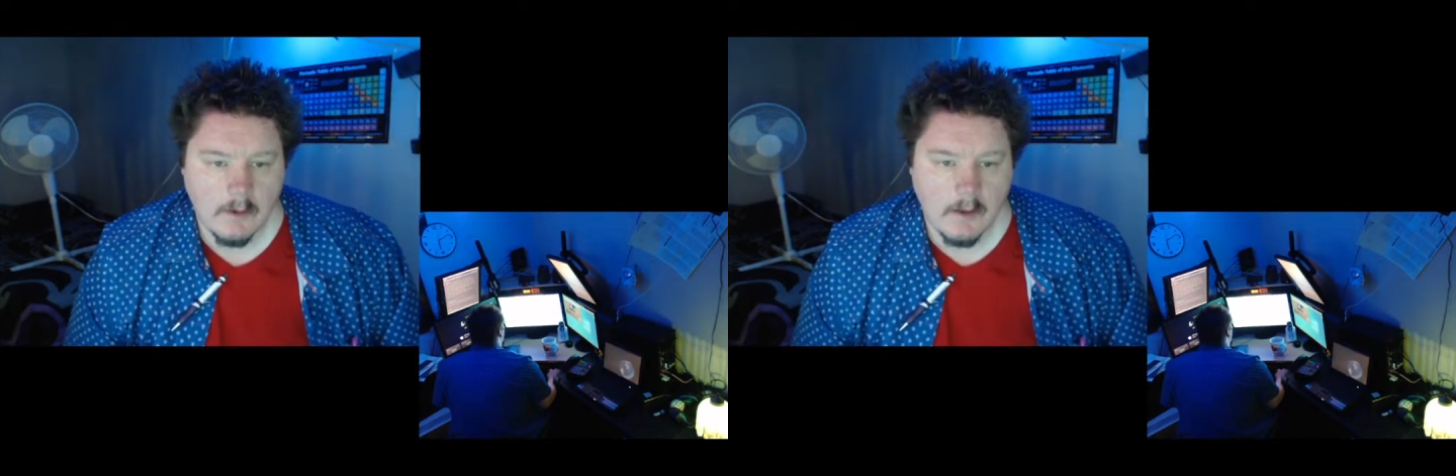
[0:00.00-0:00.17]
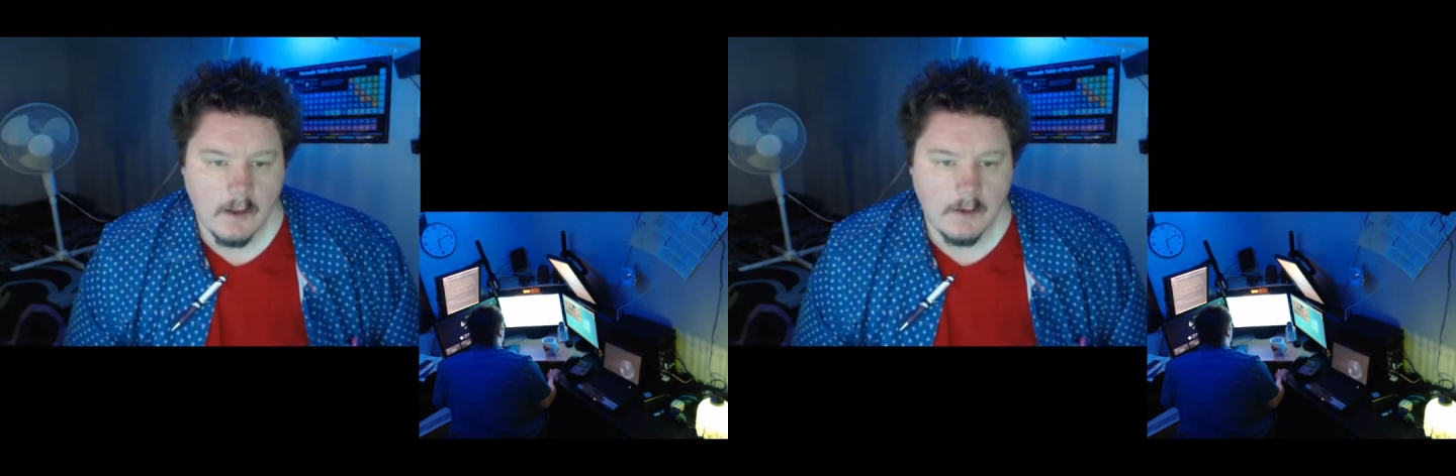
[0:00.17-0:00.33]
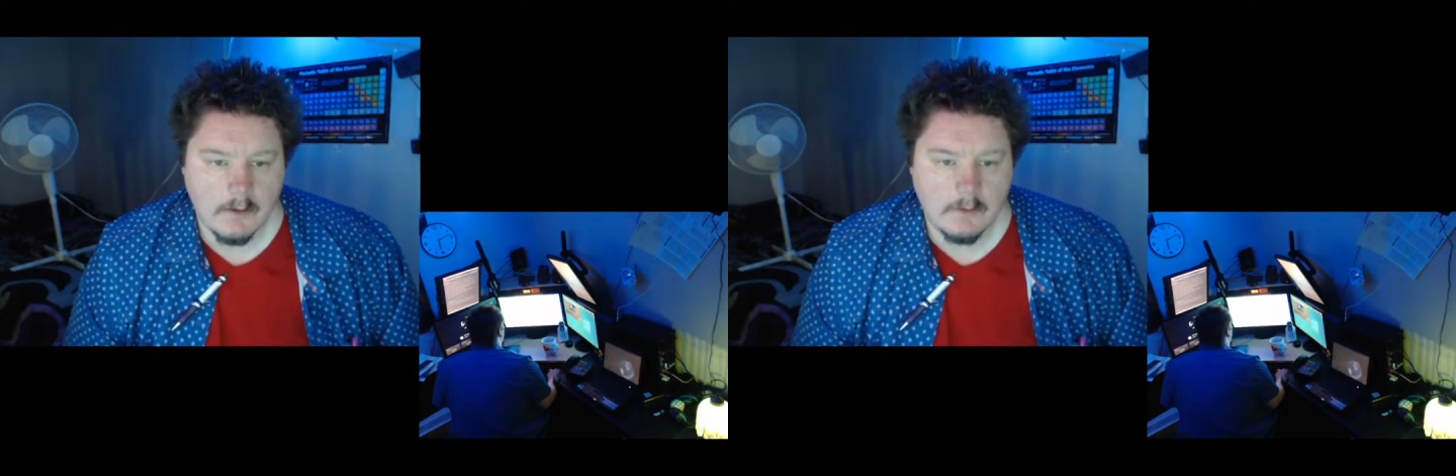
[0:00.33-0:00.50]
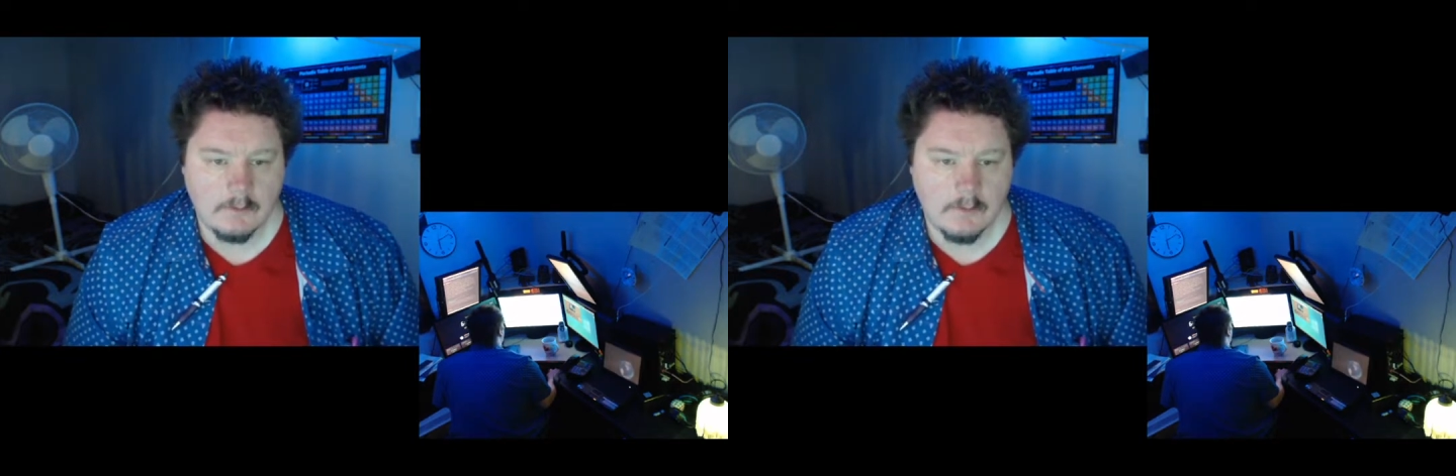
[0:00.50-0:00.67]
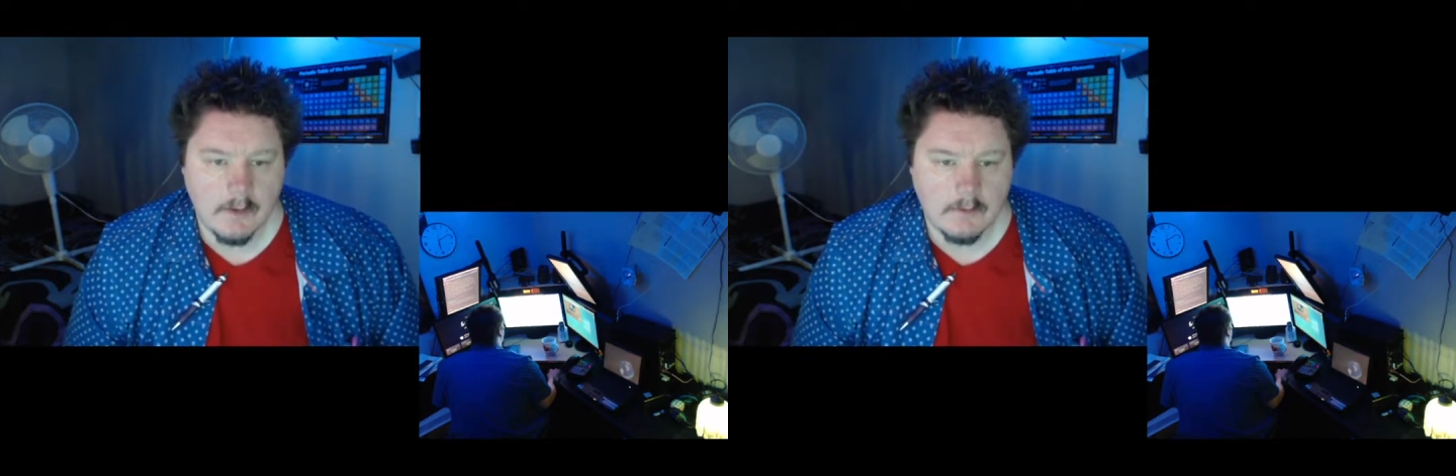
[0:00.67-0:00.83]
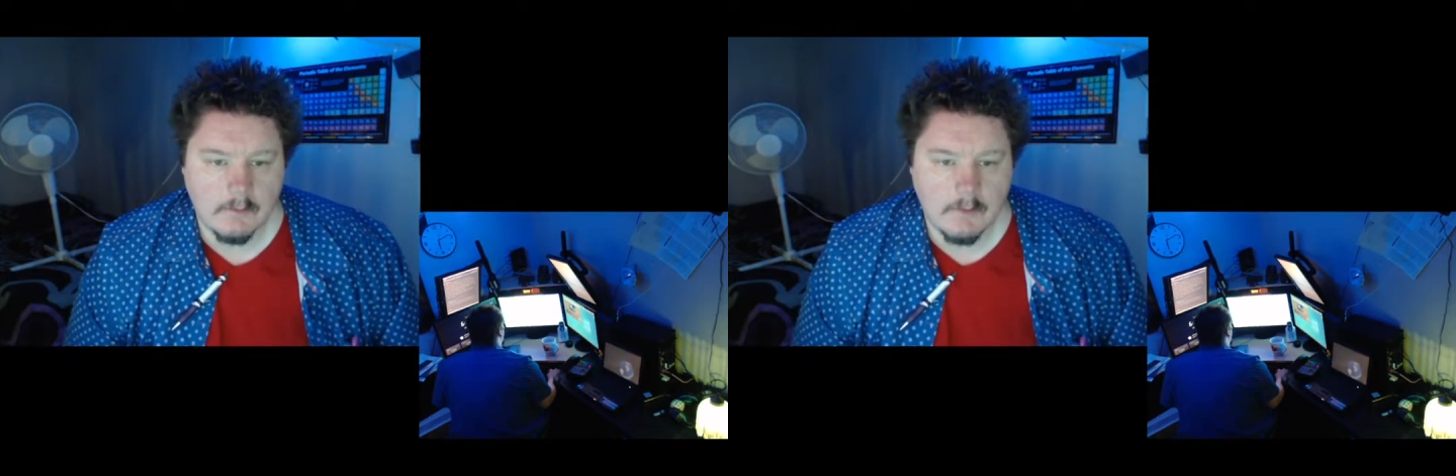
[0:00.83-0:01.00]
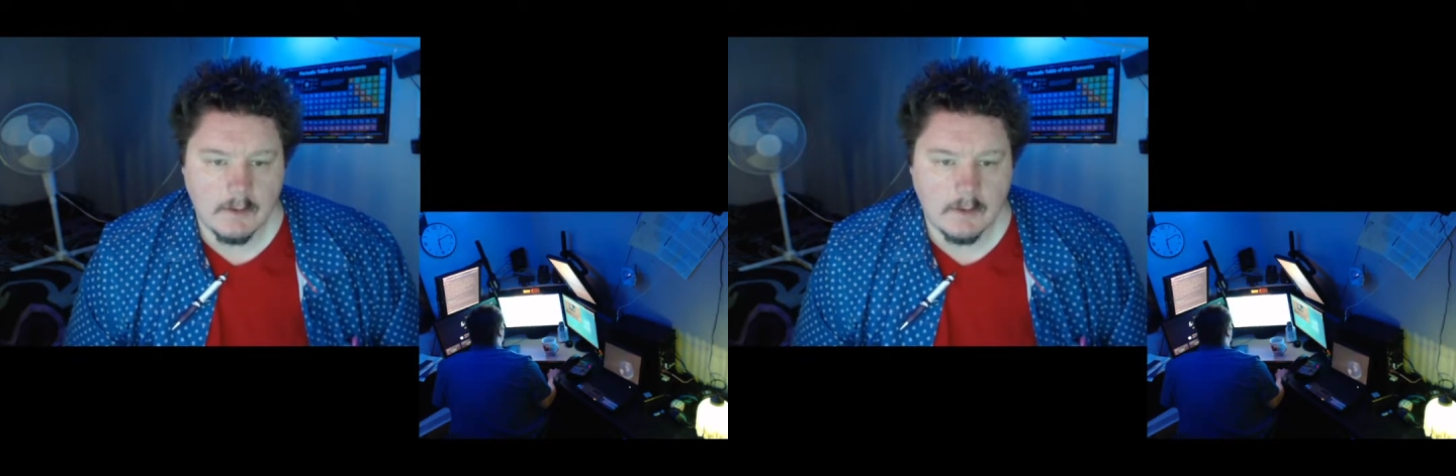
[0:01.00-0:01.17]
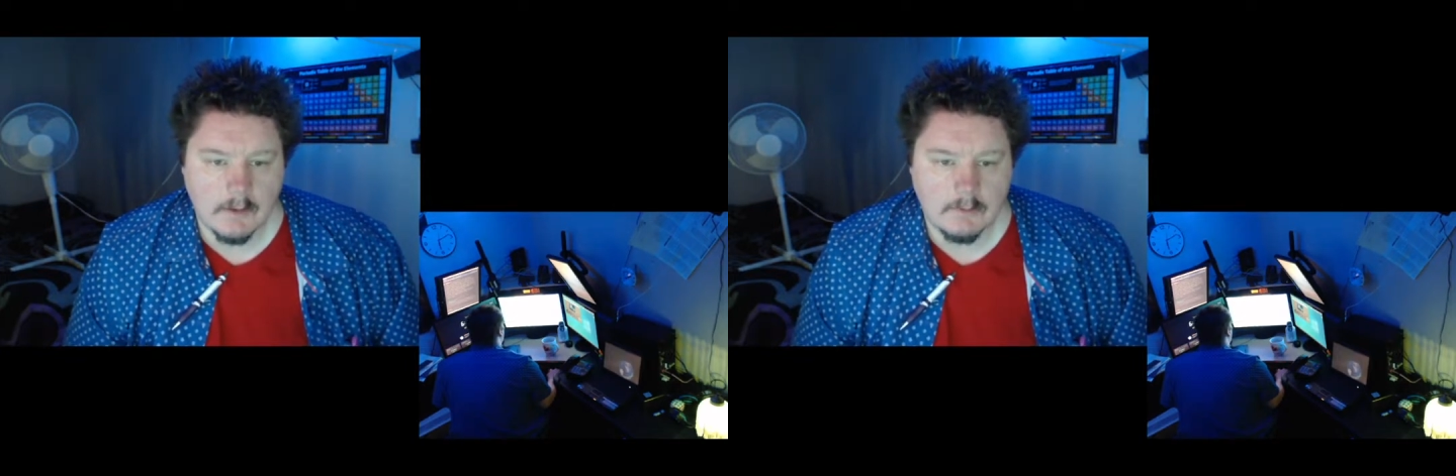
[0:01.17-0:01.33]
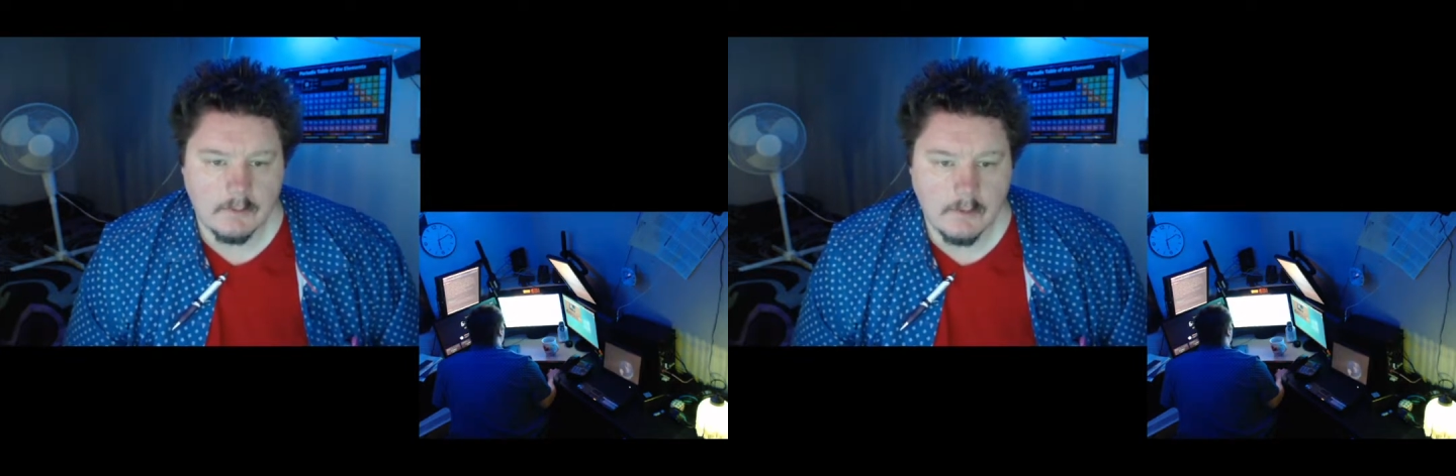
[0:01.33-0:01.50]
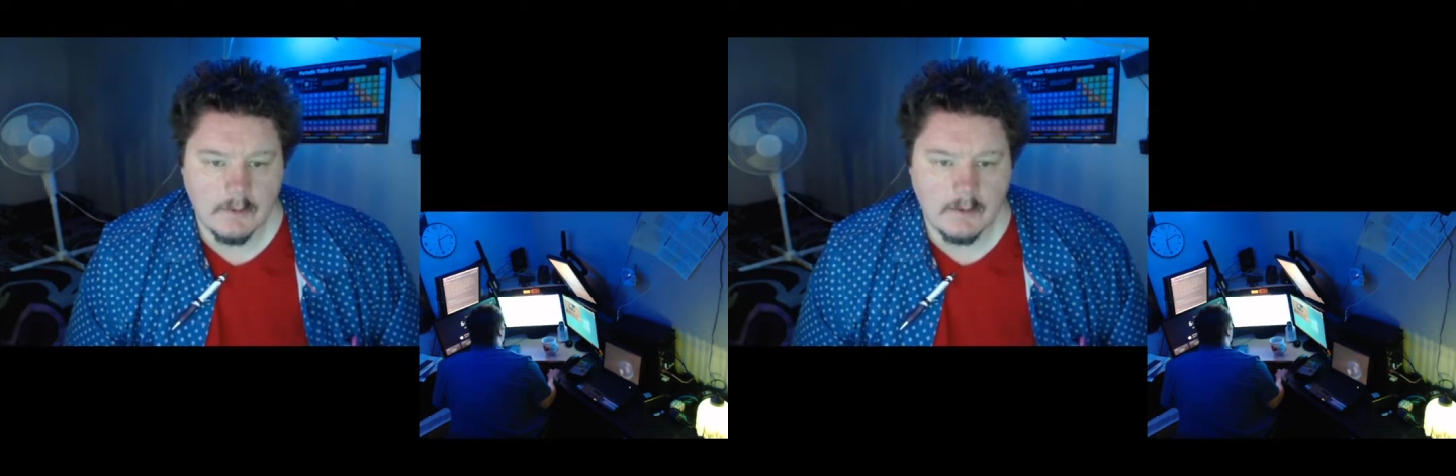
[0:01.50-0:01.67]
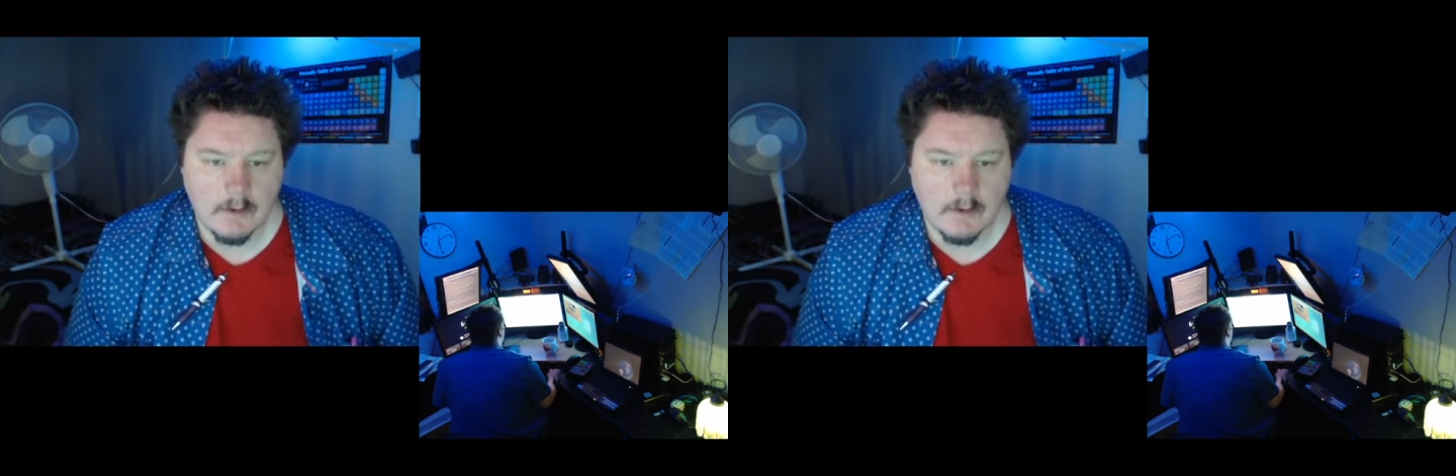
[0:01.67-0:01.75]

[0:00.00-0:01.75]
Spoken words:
And generating a truly